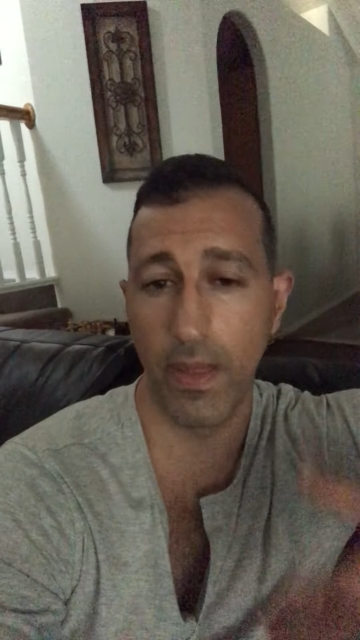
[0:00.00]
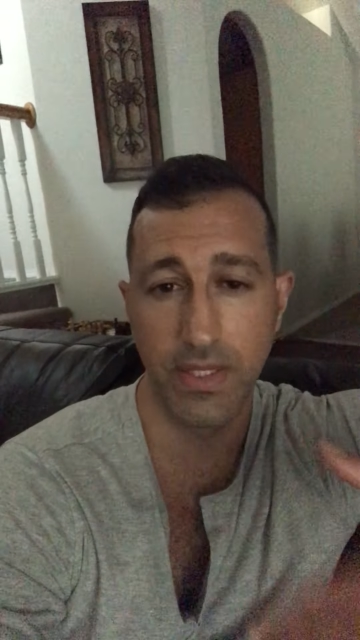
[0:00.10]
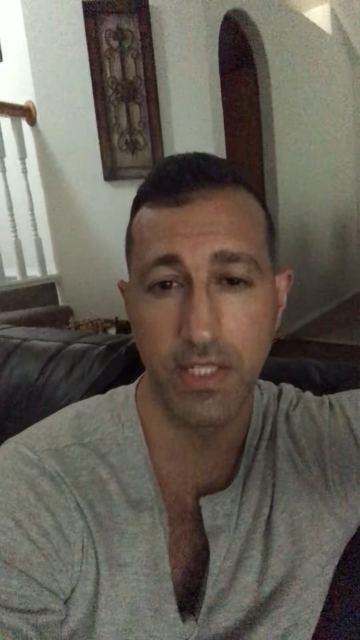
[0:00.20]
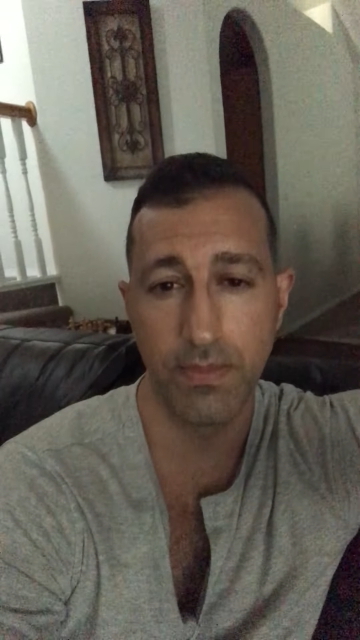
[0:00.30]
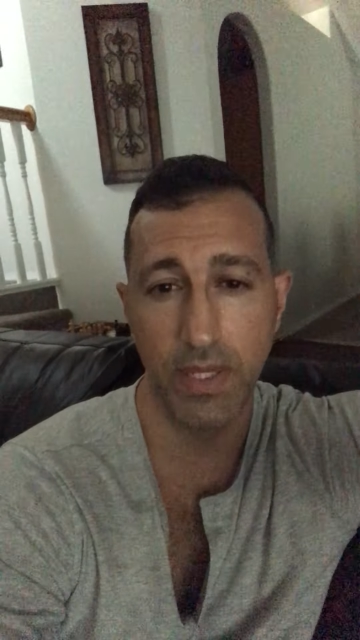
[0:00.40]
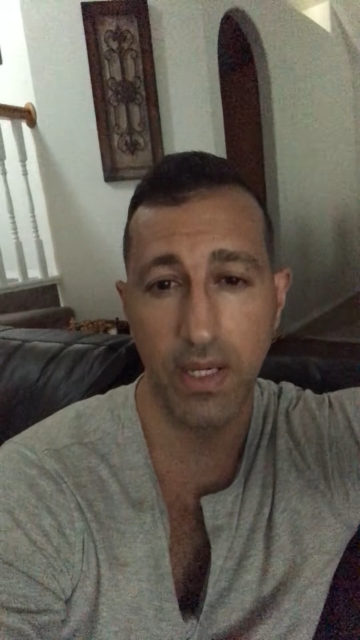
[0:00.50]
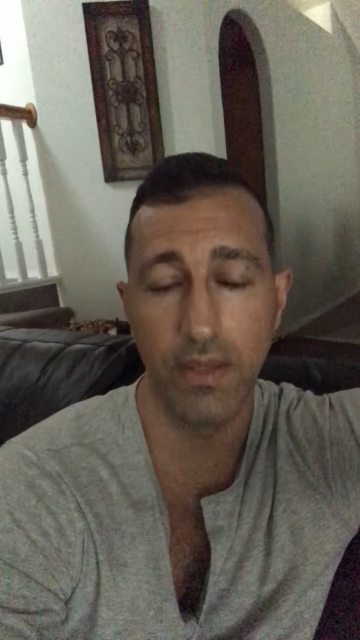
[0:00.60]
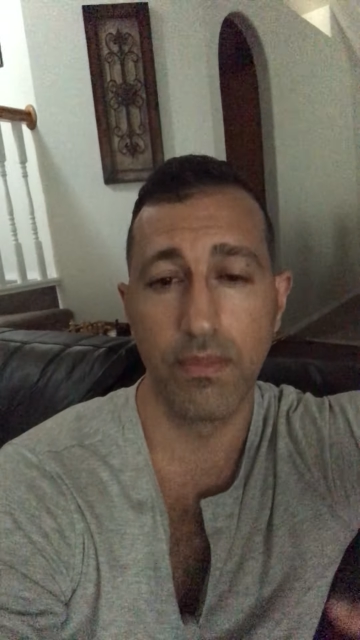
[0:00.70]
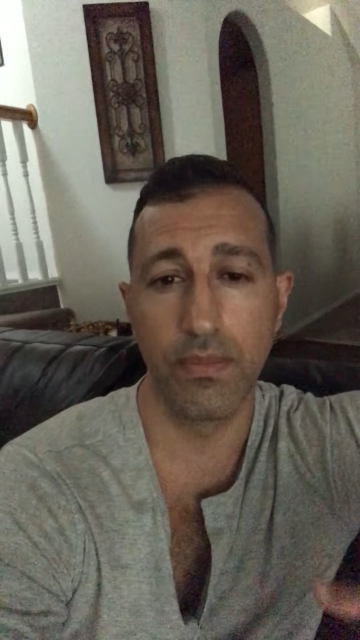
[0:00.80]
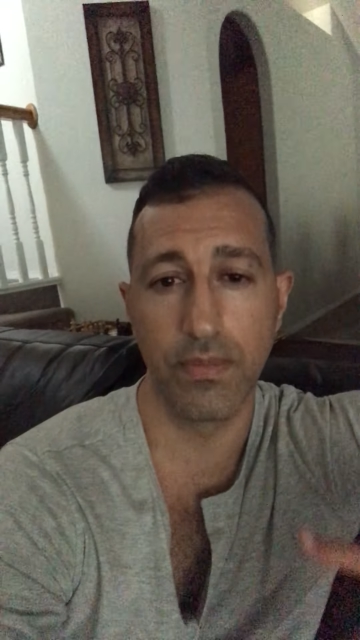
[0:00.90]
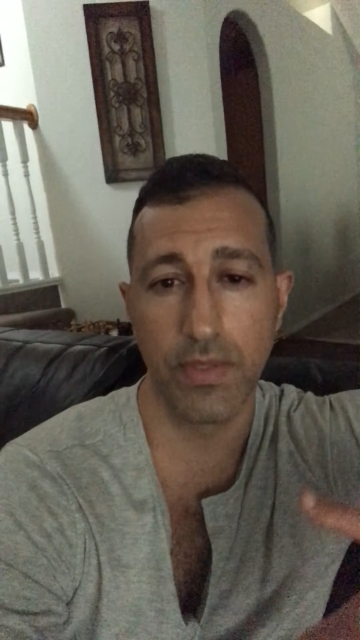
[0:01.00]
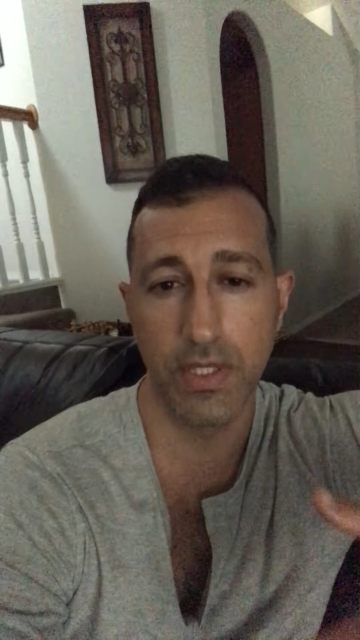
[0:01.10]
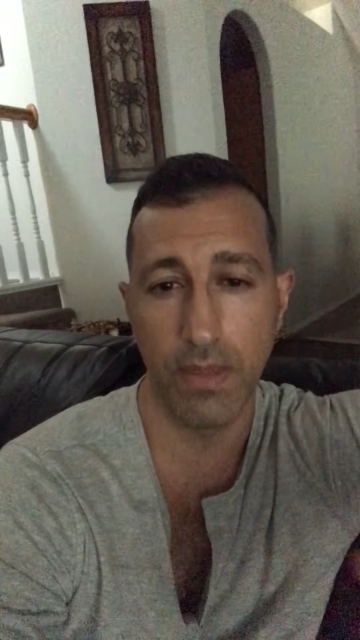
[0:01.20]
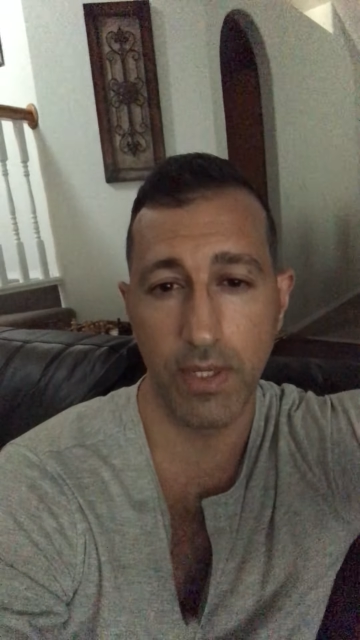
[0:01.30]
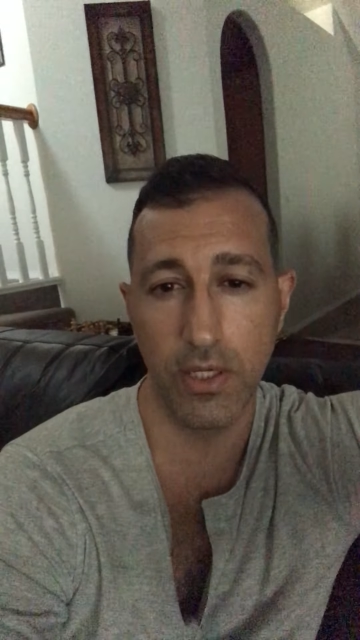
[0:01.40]
dyspnea,
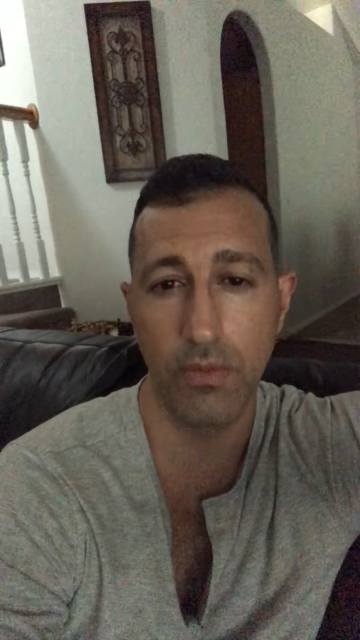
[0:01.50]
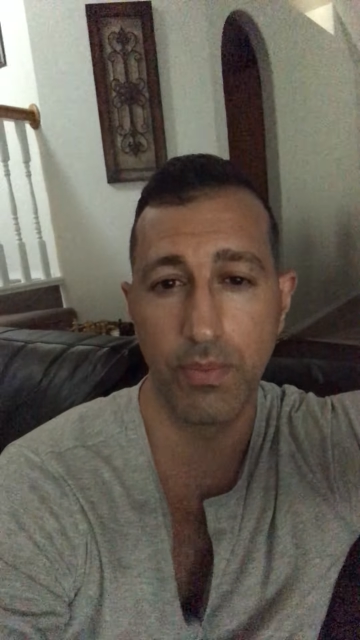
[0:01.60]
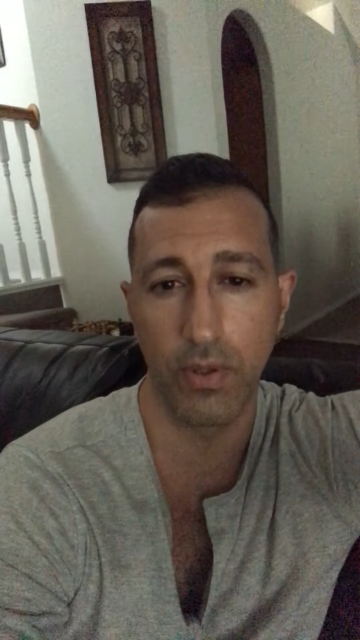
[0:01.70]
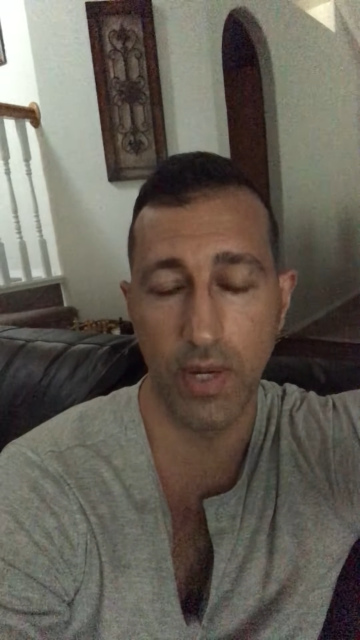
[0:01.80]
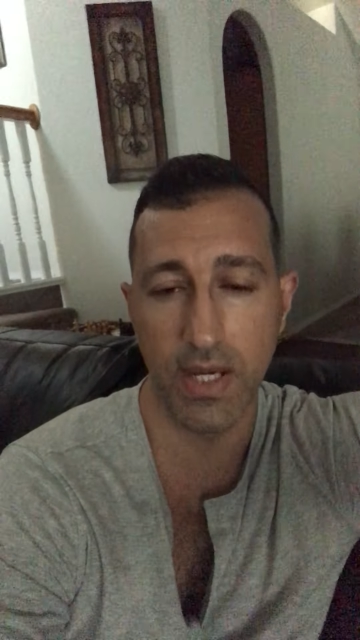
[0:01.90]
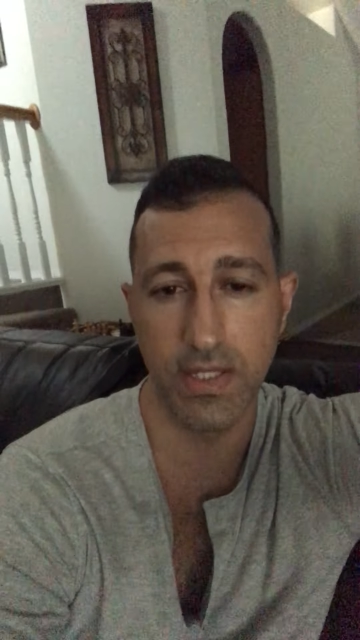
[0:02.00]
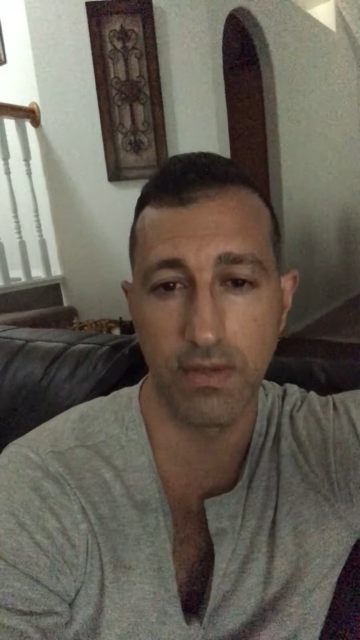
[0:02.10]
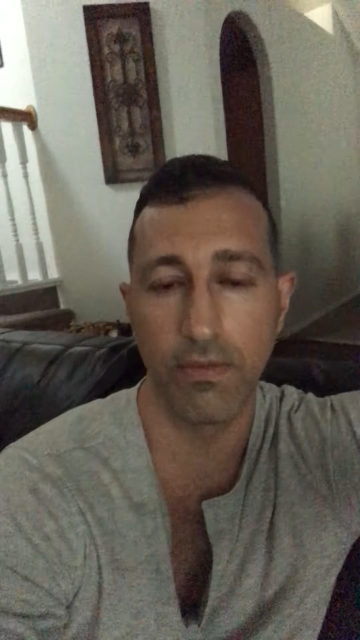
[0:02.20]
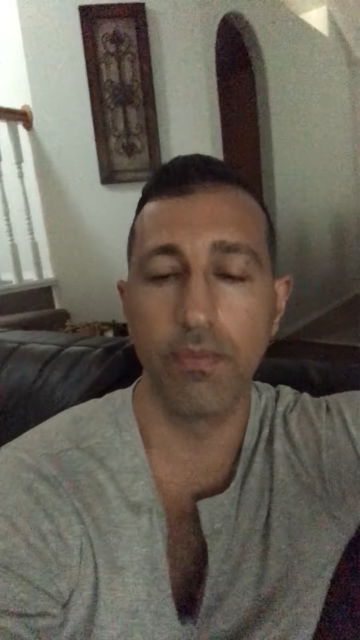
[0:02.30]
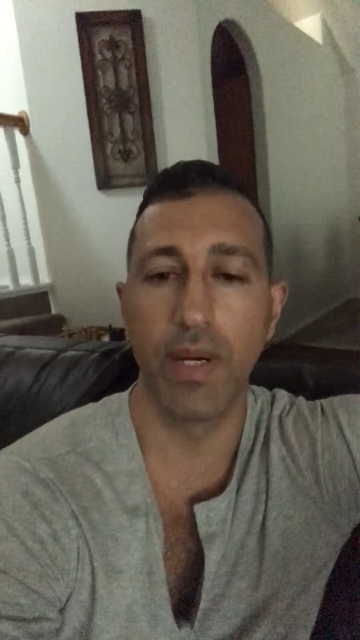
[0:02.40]
subacute progressive.